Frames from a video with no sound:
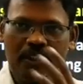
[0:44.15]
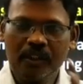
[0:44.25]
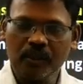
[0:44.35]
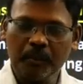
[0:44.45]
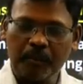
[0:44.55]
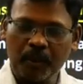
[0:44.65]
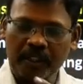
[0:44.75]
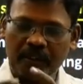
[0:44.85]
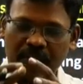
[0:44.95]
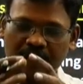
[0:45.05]
So for
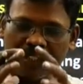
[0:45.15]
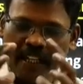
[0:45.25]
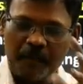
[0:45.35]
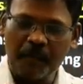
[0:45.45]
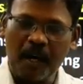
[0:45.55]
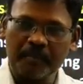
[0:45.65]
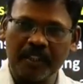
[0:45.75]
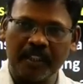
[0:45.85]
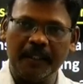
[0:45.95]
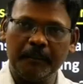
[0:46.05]
different type of
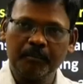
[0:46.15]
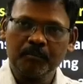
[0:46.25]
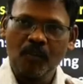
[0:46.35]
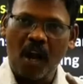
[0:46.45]
the